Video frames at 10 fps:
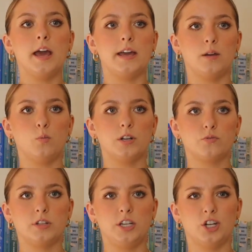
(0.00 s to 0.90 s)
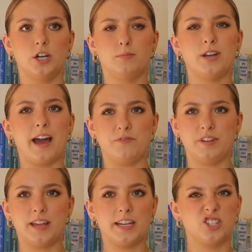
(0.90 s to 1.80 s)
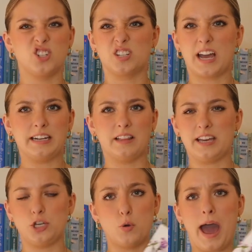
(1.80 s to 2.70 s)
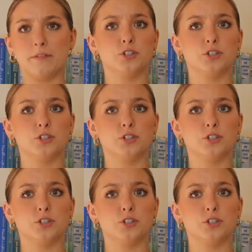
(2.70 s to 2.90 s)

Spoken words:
It was really good, but I feel like it's just kind of like you have